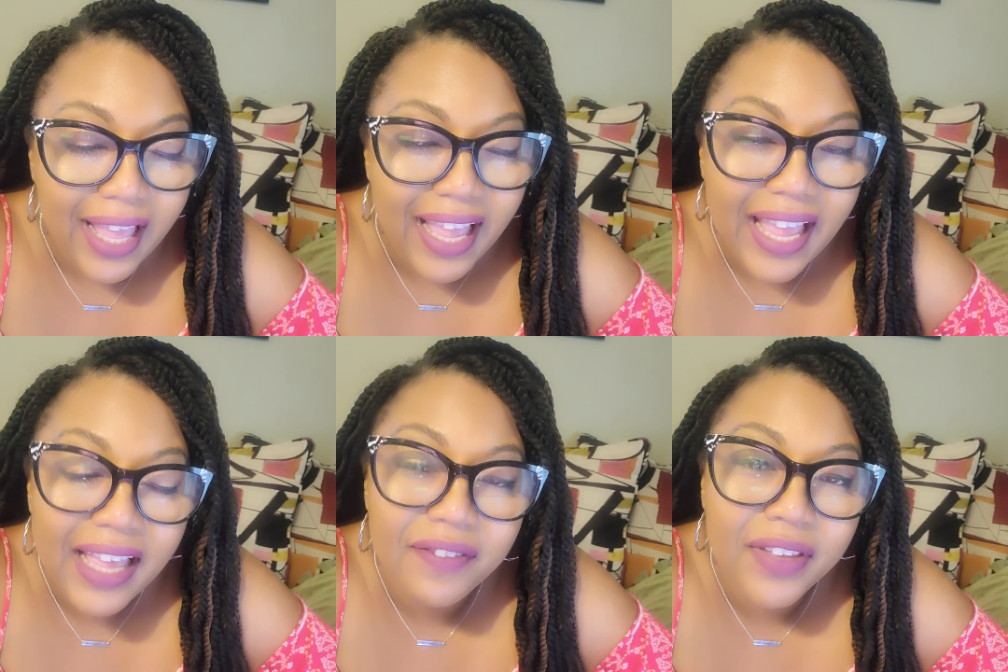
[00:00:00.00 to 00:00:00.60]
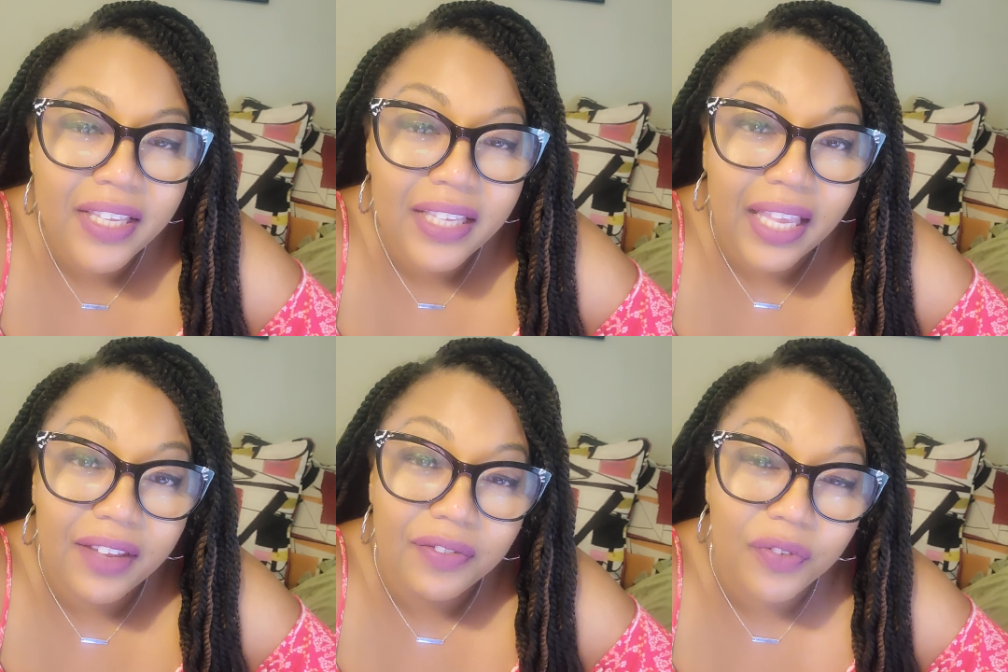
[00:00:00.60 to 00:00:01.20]
Having
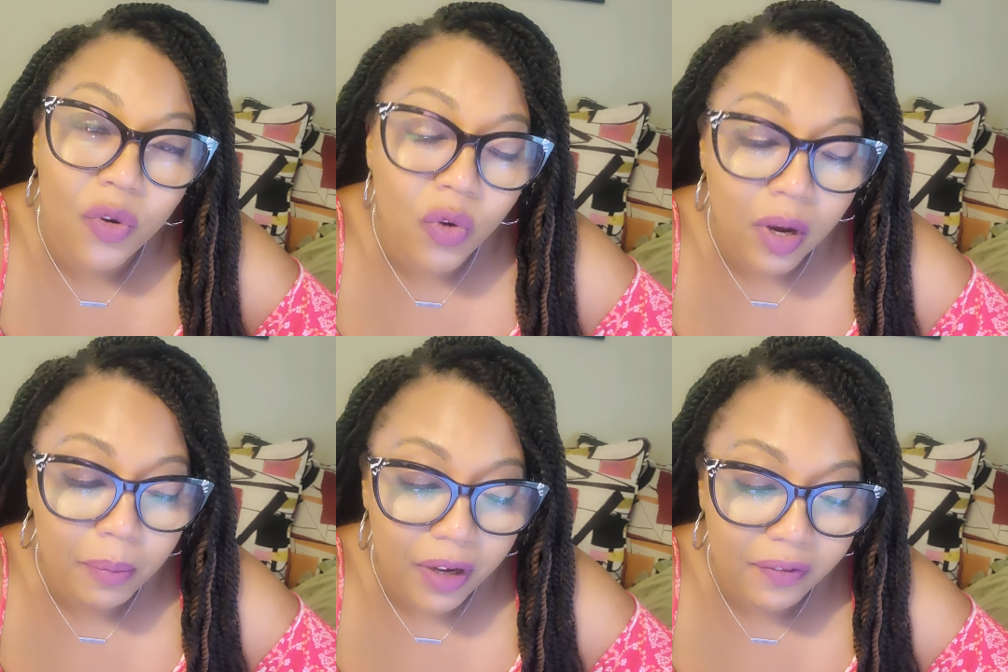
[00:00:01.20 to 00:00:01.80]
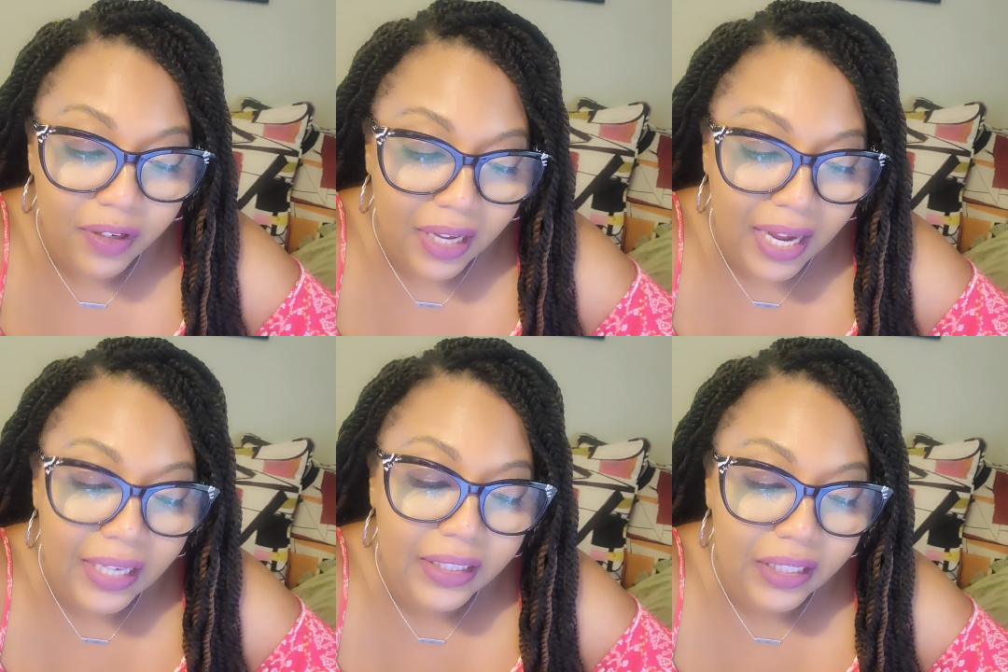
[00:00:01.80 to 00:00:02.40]
a form of
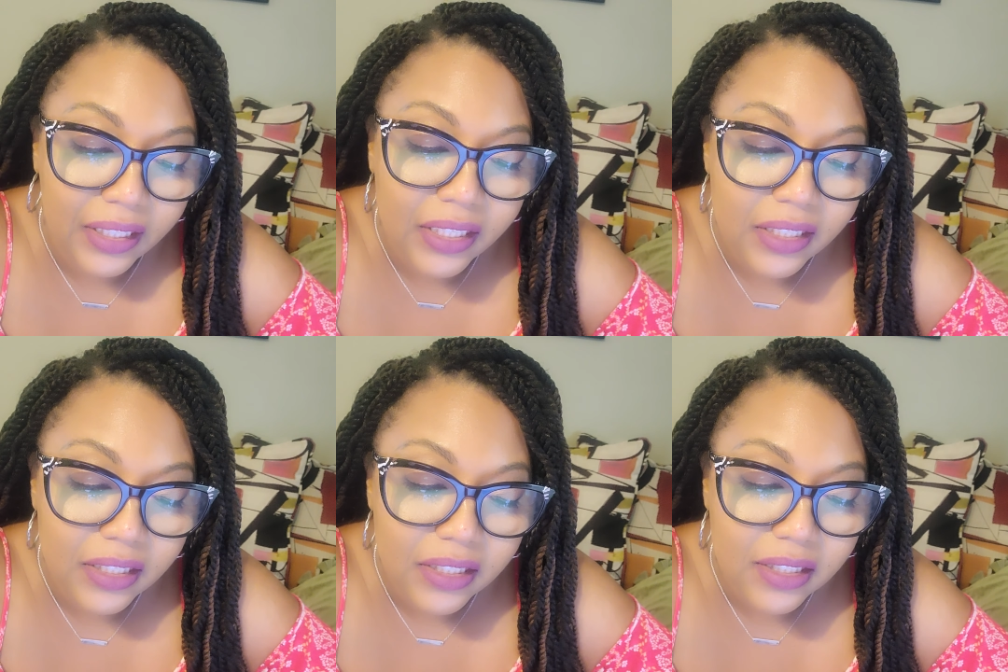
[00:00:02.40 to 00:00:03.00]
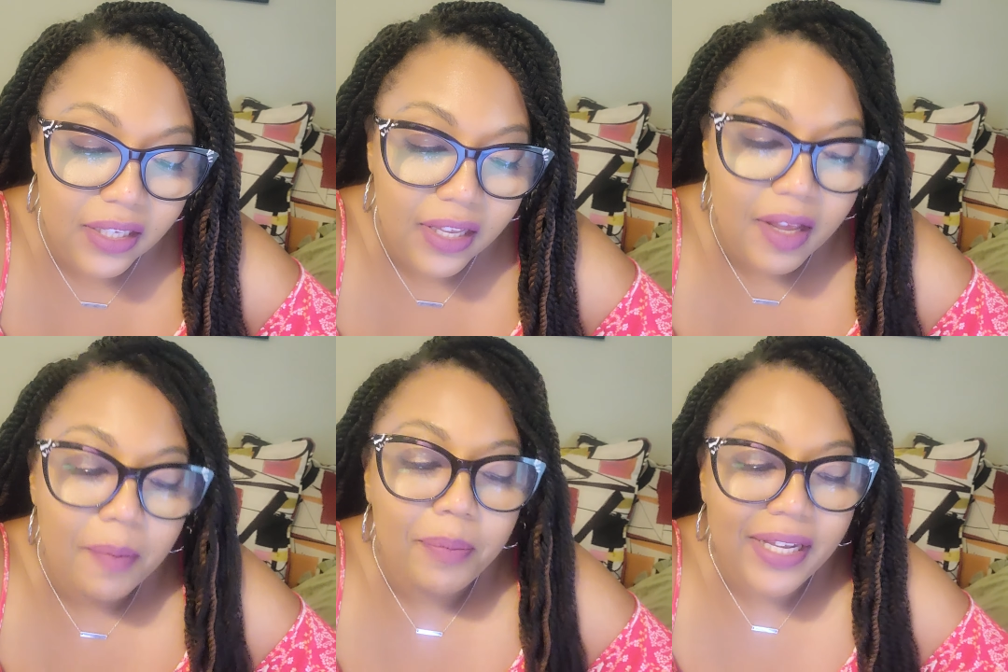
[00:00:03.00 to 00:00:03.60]
godliness,
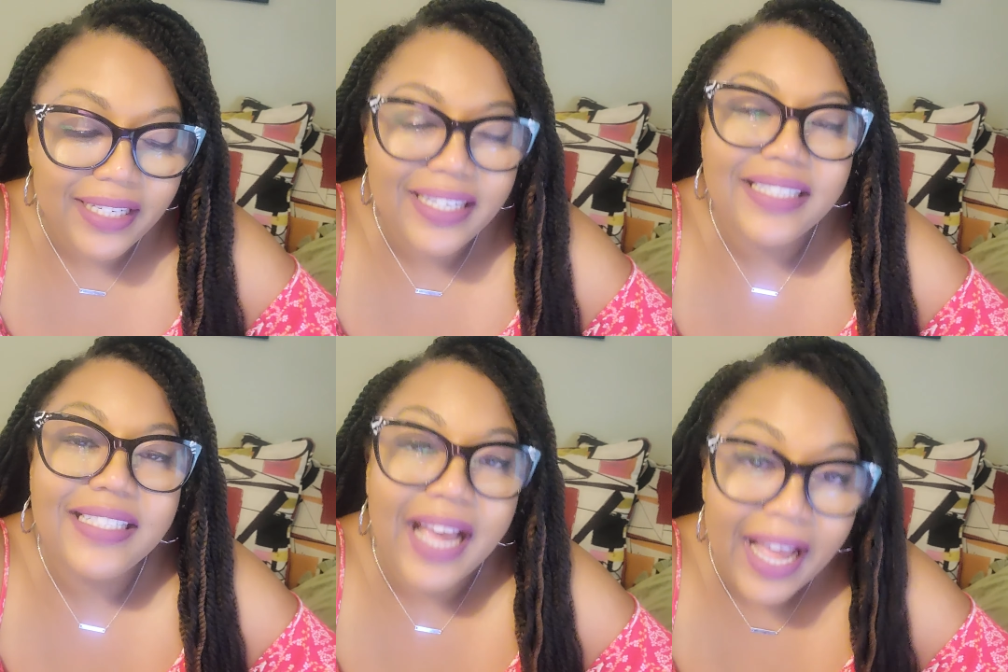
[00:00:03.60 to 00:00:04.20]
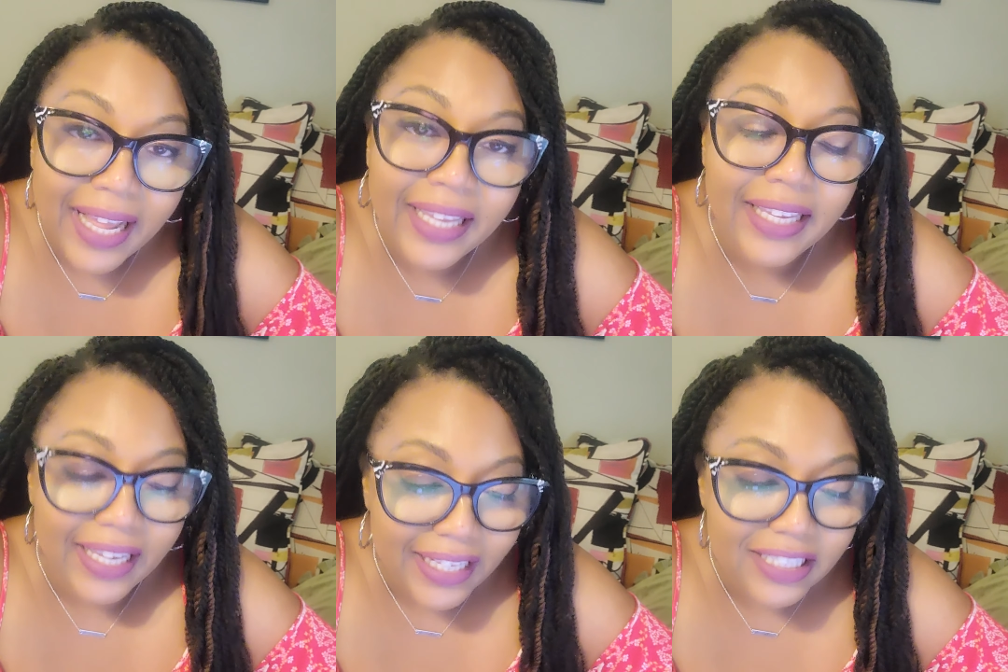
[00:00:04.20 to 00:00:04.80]
but
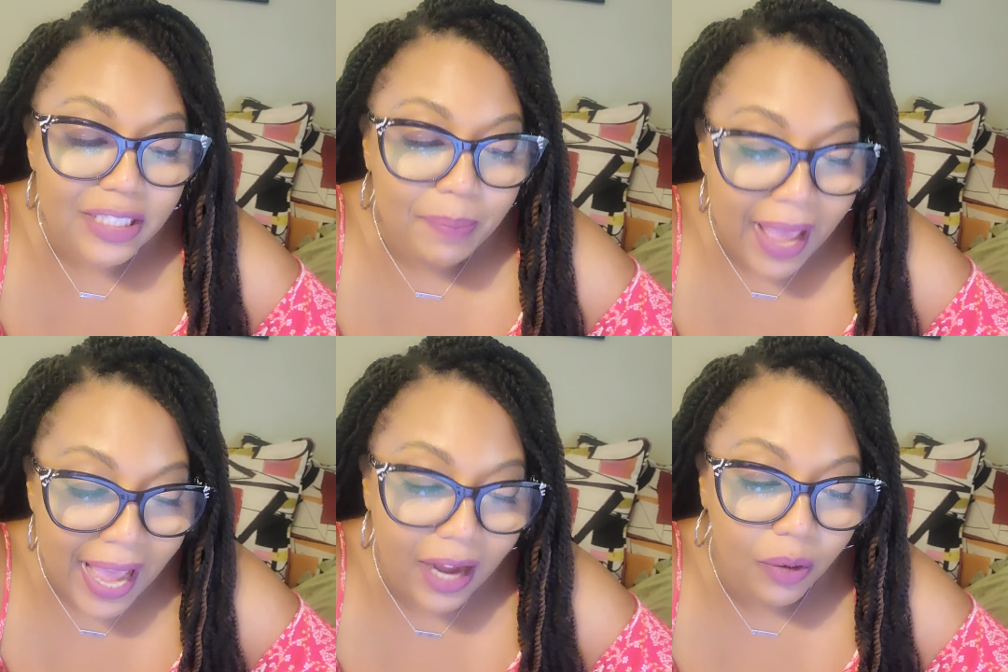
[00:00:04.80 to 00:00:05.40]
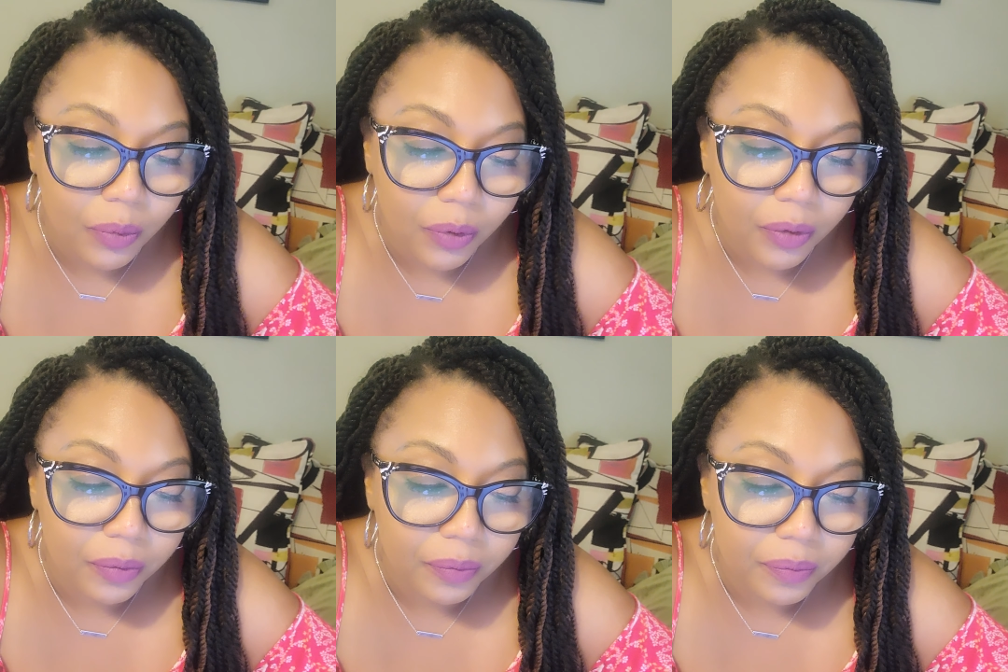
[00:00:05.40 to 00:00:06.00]
denying its power,